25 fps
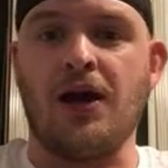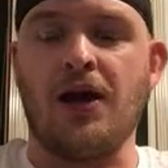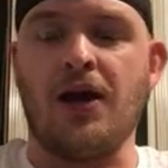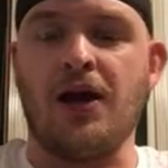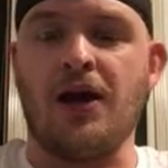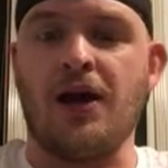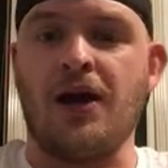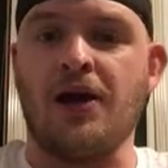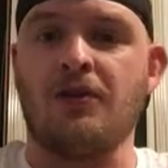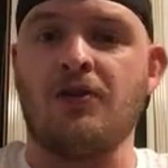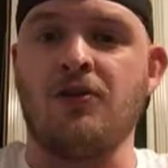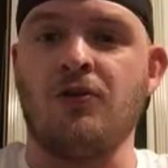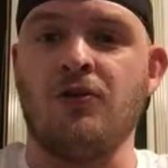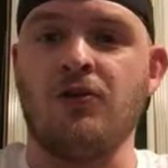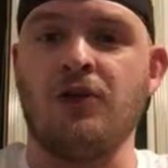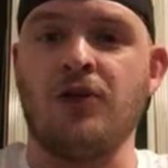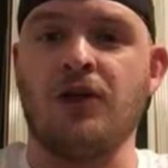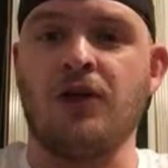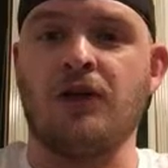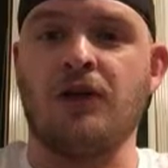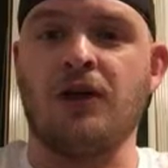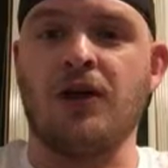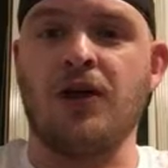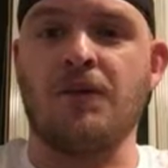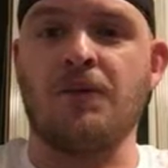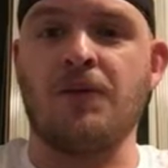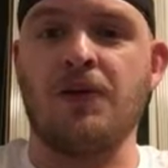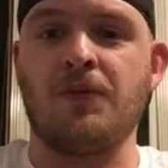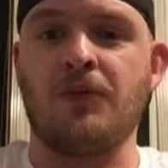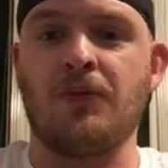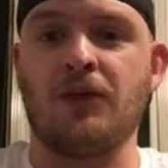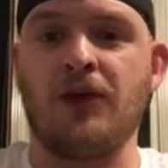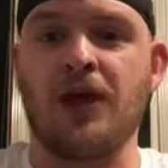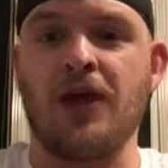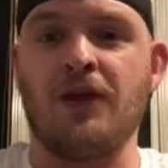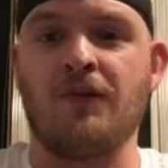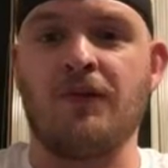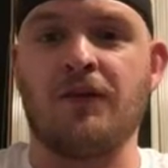I know that a lot of people
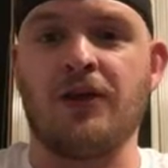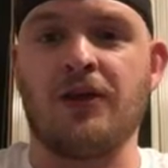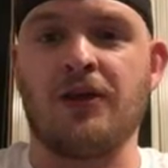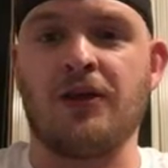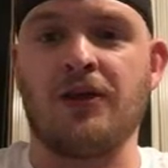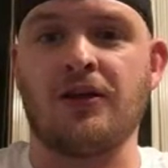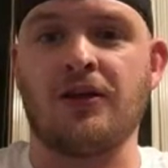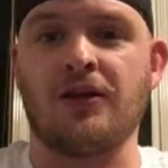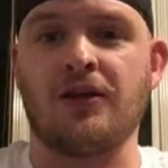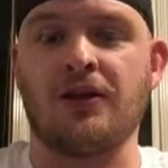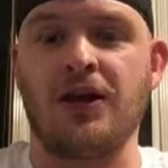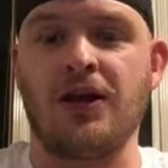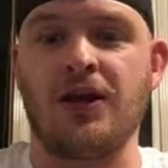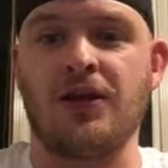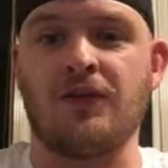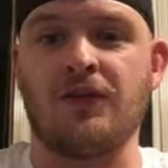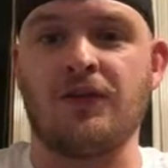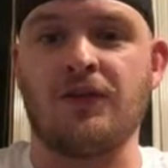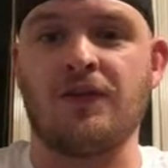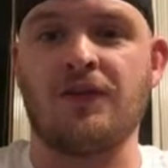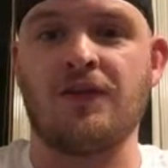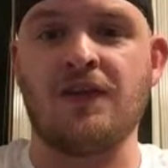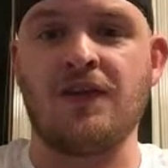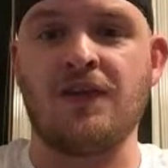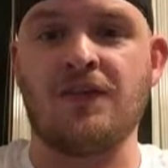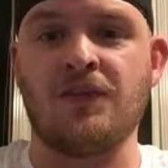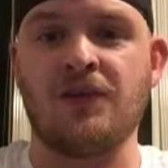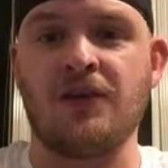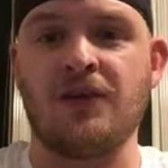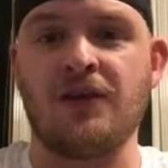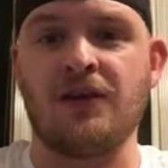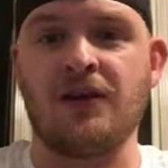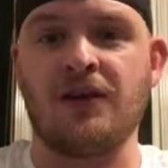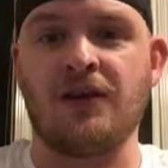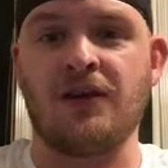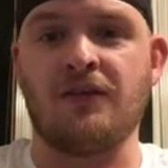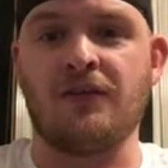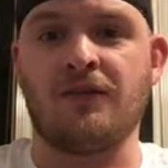have, kind of a stigma
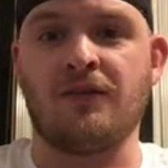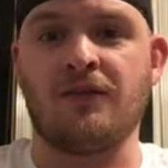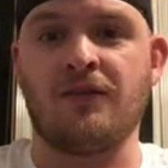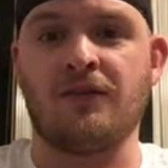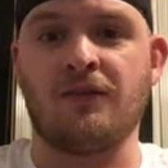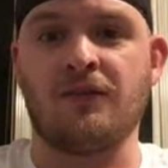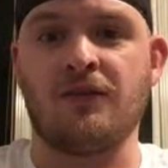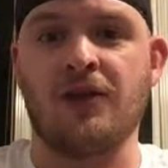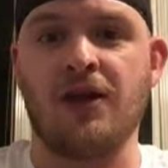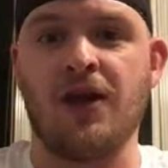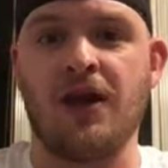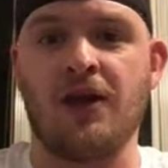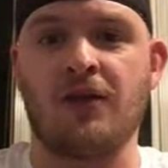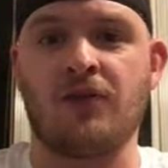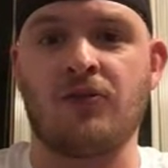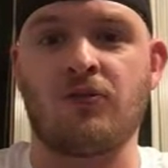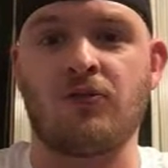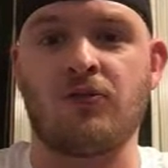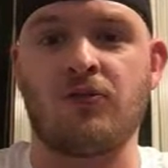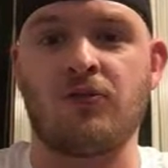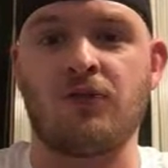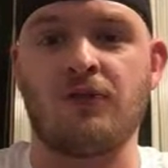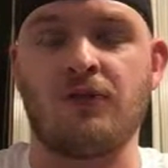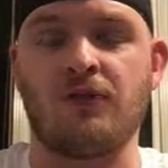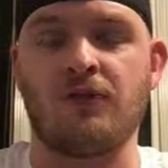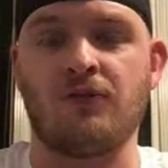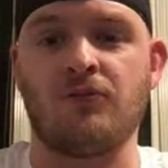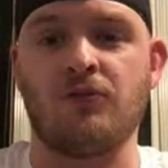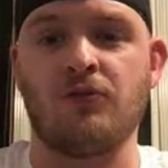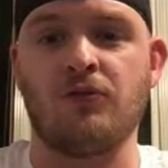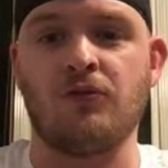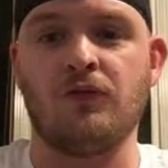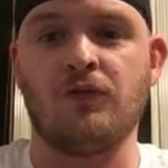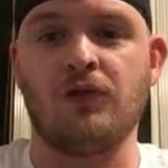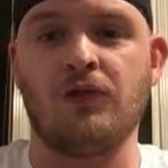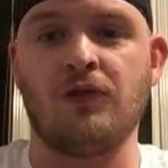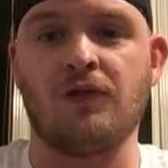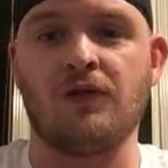against exorcism
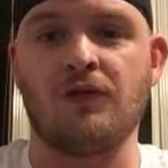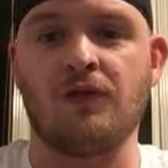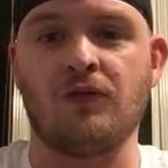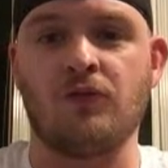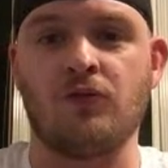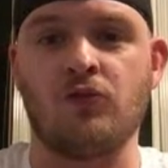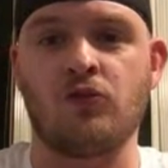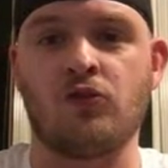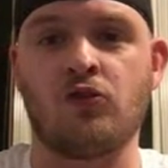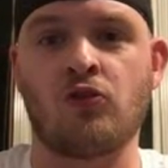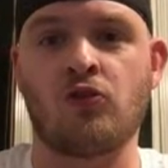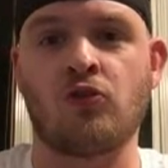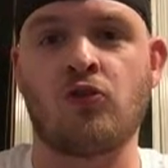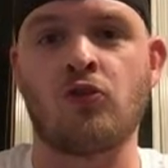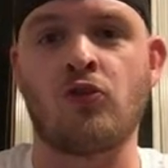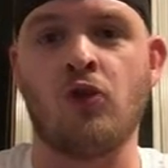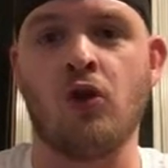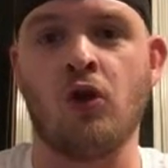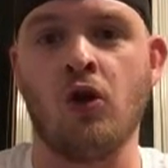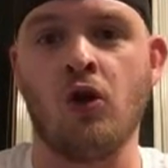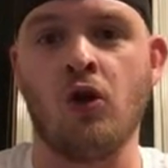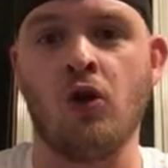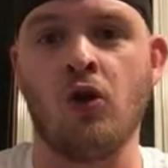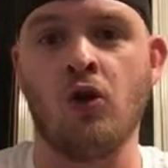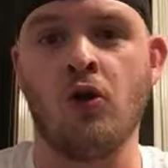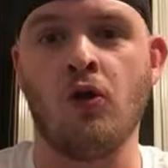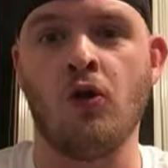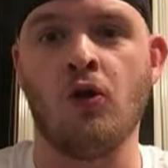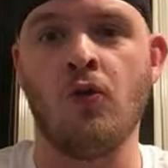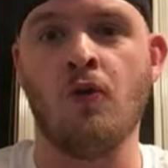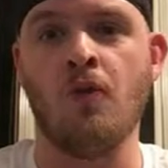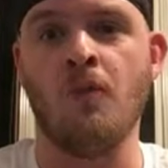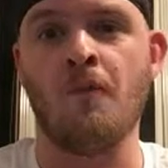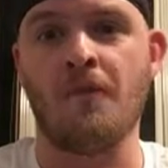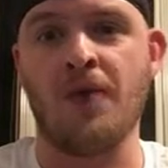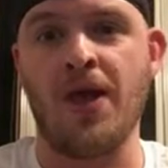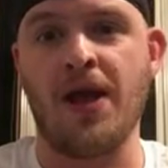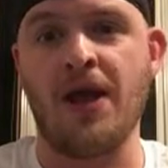movies because there's so
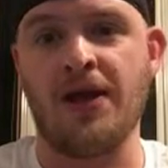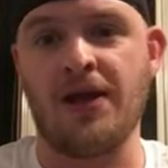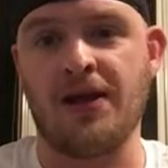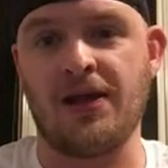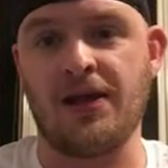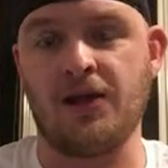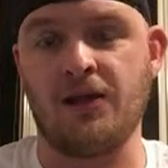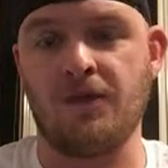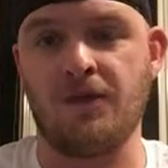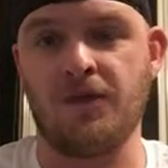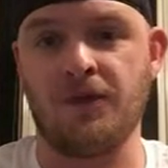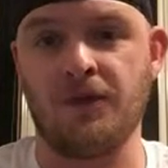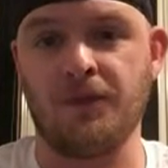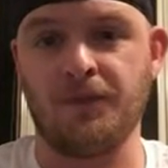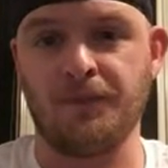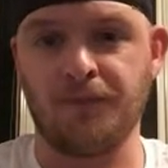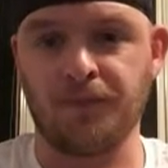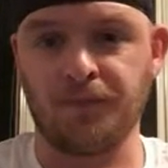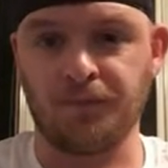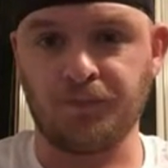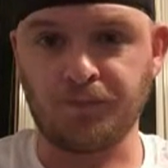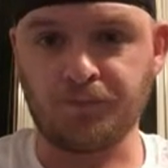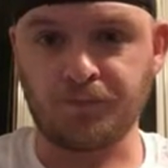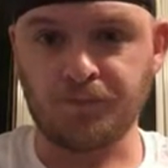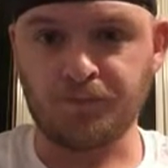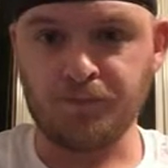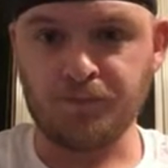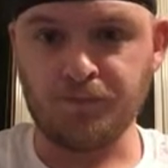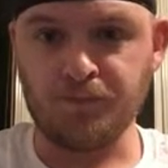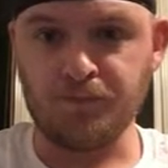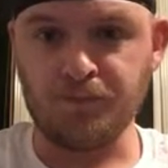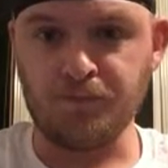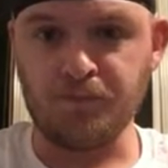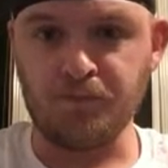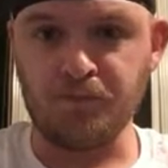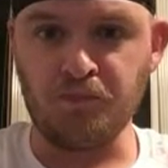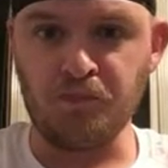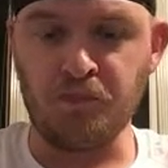many of them.
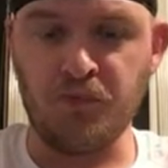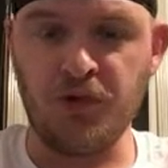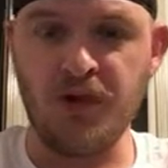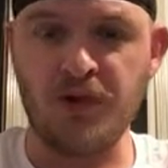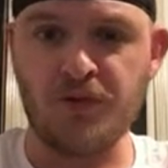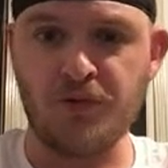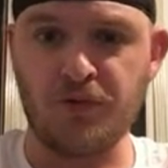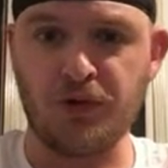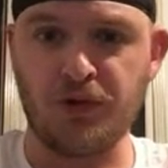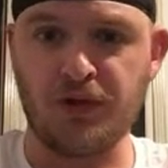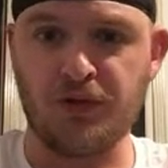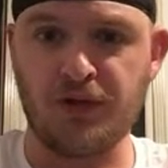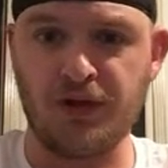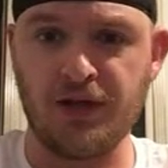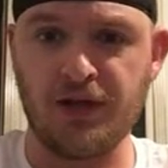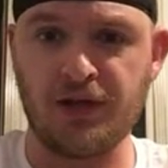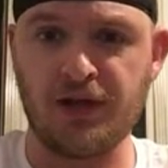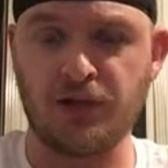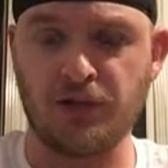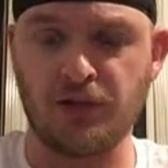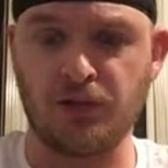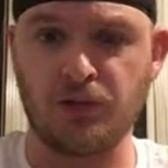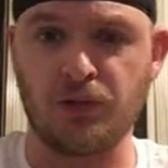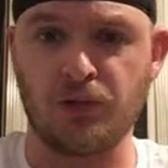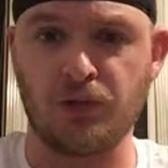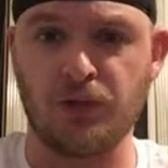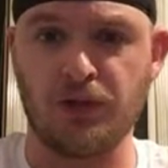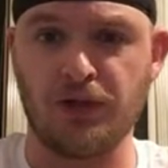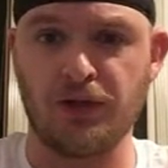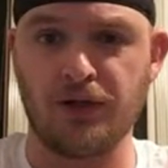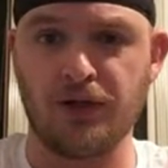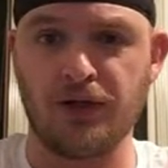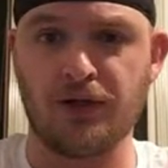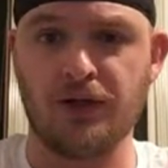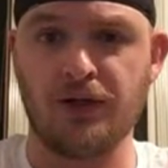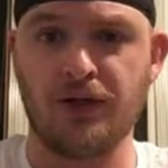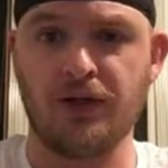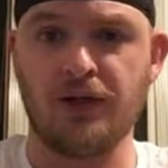This particular
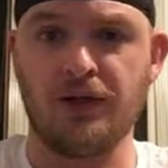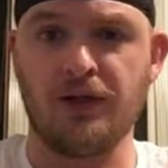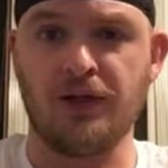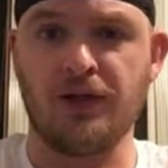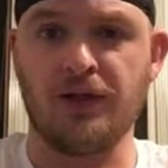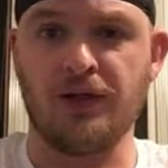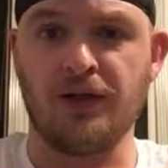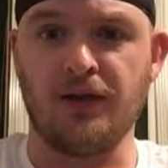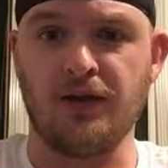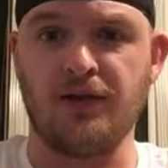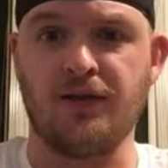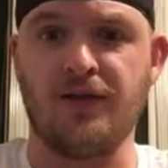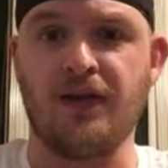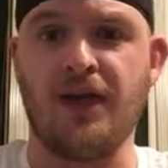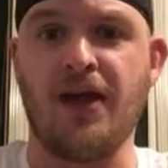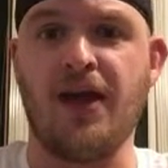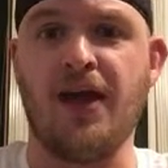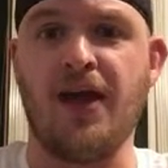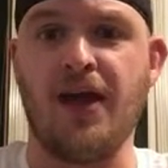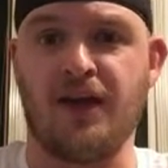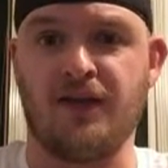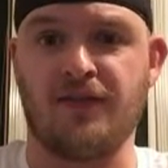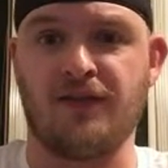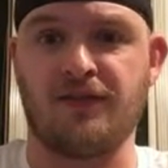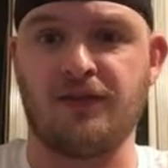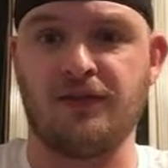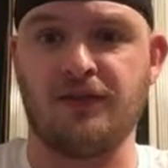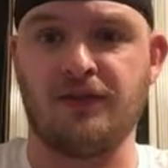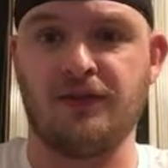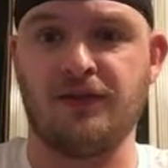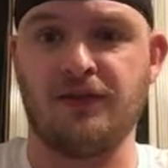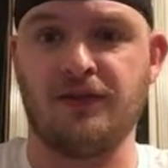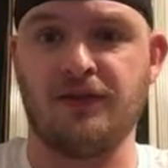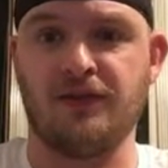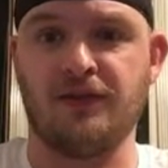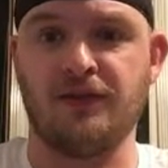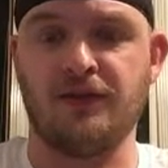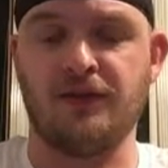one is
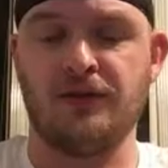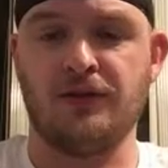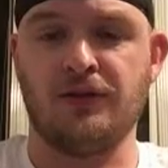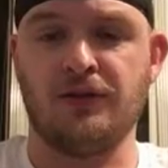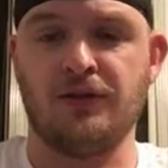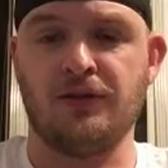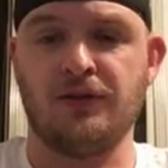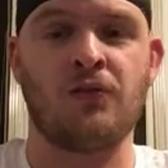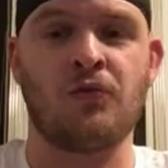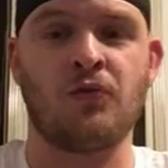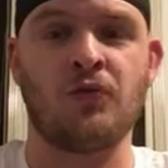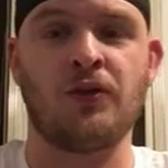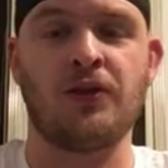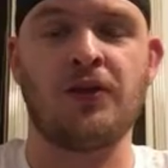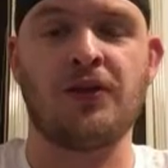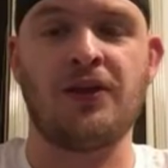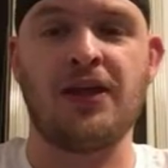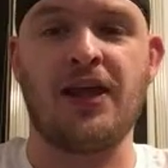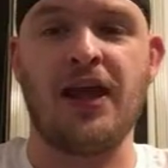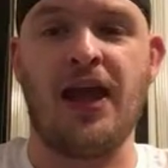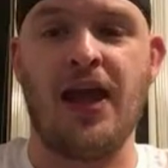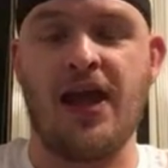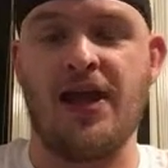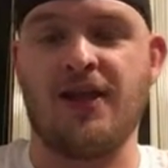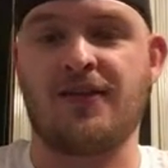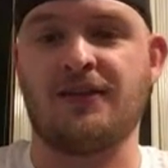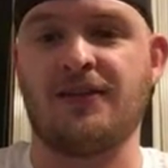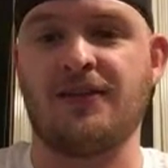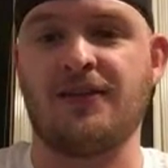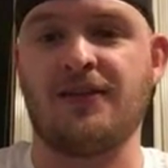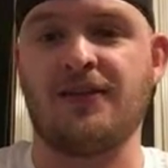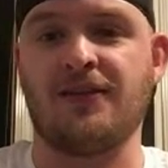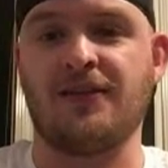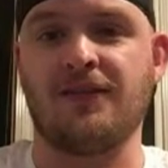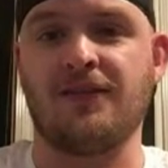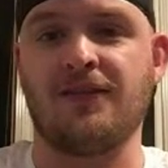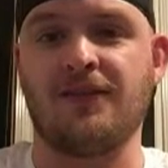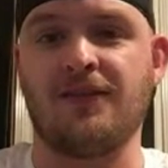excellent. It's really the acting,
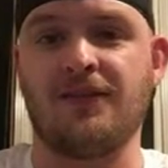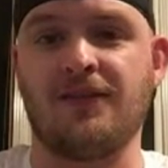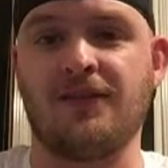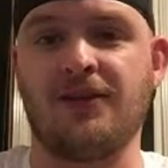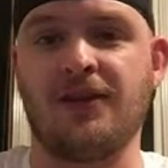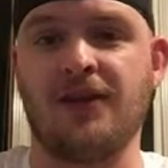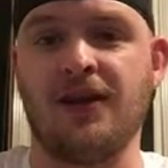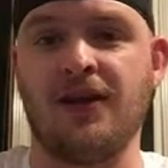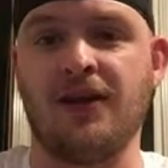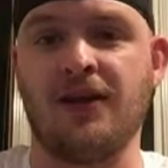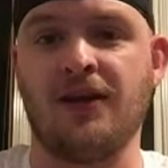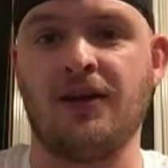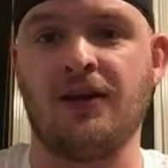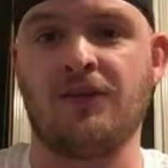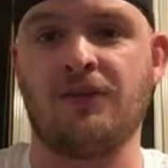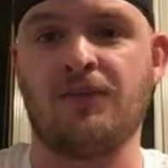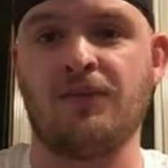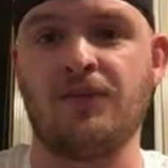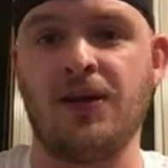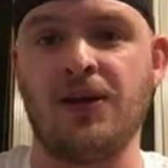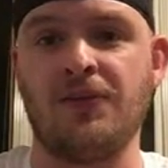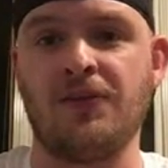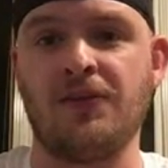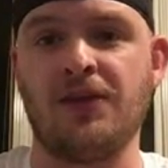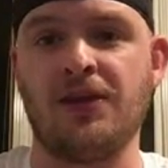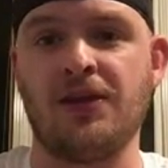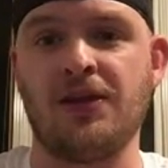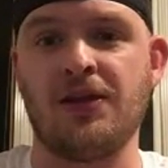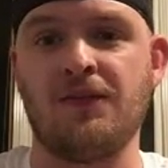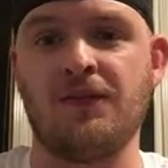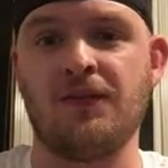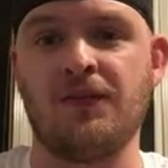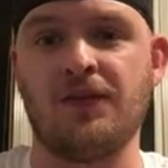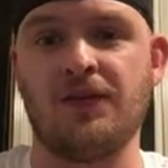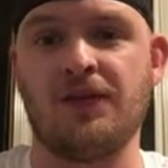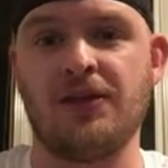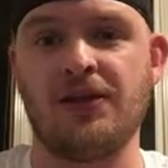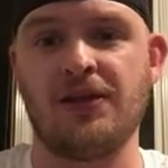I think, and maybe
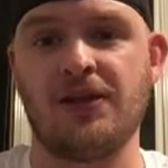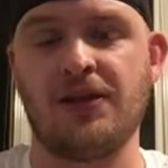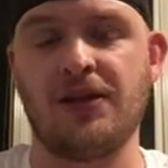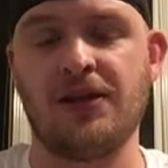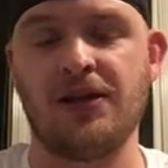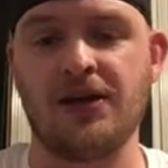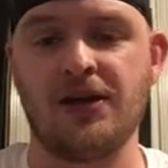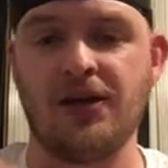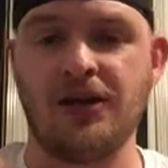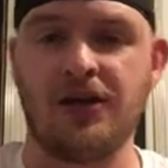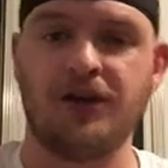even the